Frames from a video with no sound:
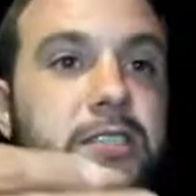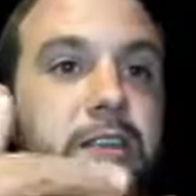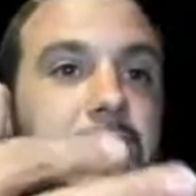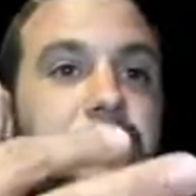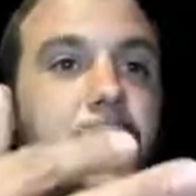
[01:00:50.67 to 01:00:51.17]

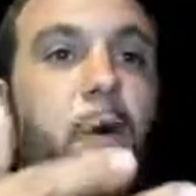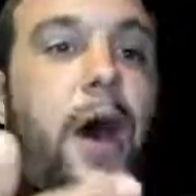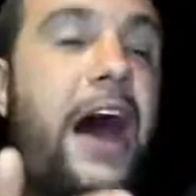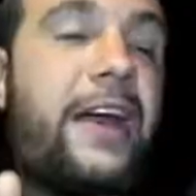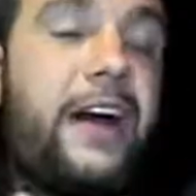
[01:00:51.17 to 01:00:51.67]
Like
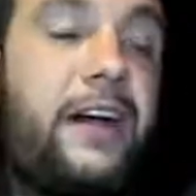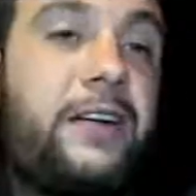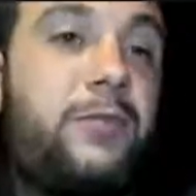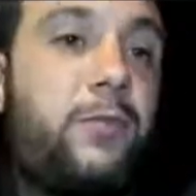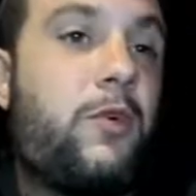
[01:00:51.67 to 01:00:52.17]
Moana
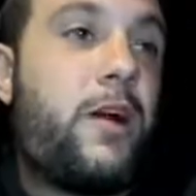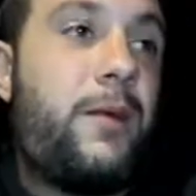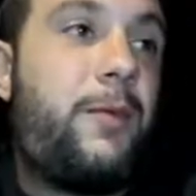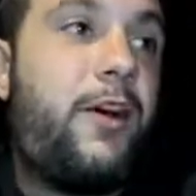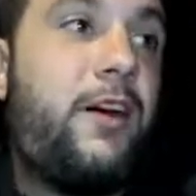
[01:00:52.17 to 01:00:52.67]
will
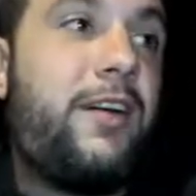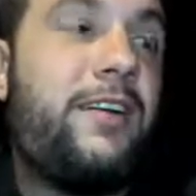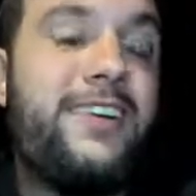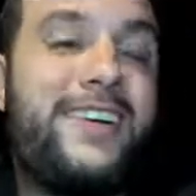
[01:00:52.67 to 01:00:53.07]
come on.